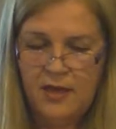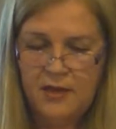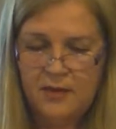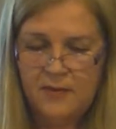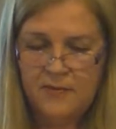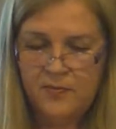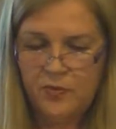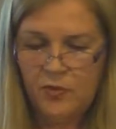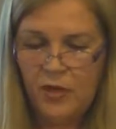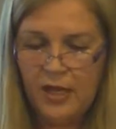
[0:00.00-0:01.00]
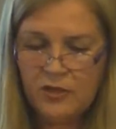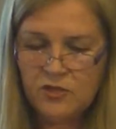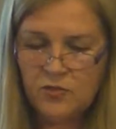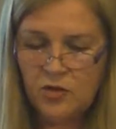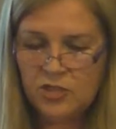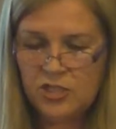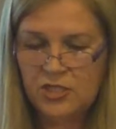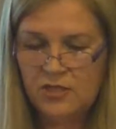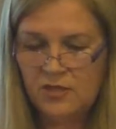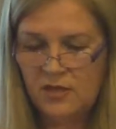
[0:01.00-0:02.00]
We'd like to
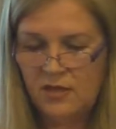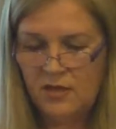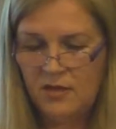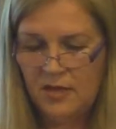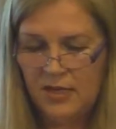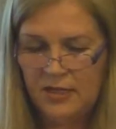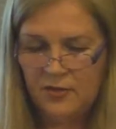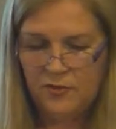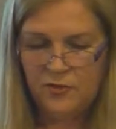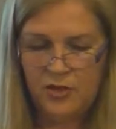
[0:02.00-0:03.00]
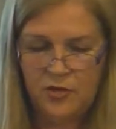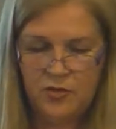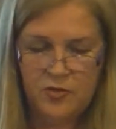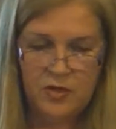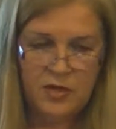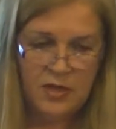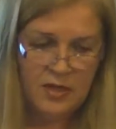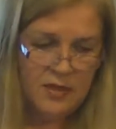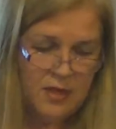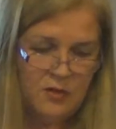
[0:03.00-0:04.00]
watch a little video,
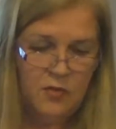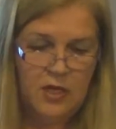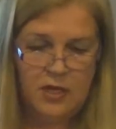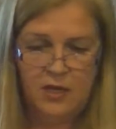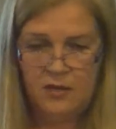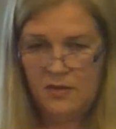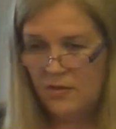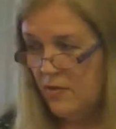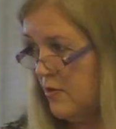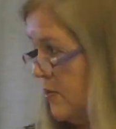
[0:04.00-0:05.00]
and then we can